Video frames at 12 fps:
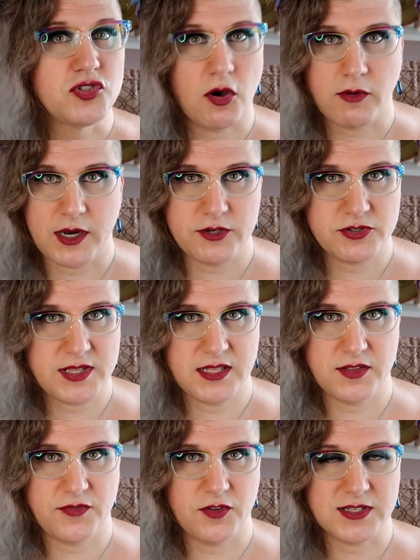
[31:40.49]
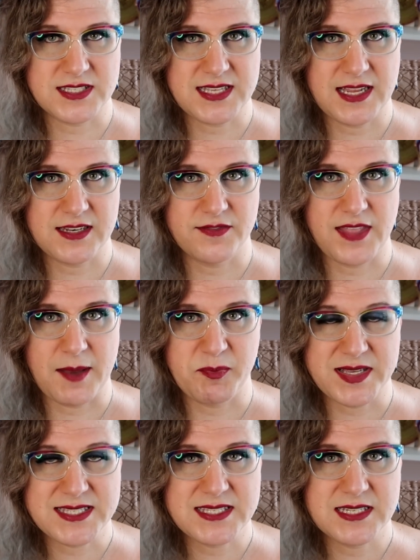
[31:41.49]
don't understand the full extent of that
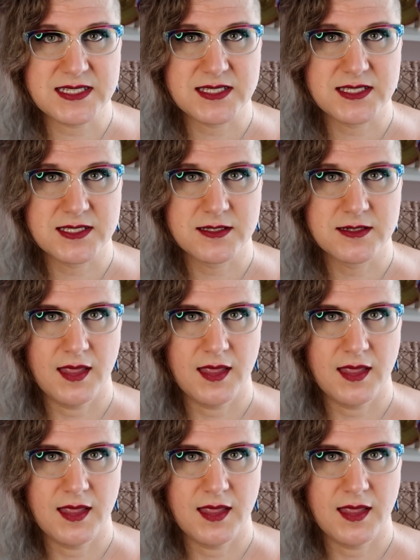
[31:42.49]
business.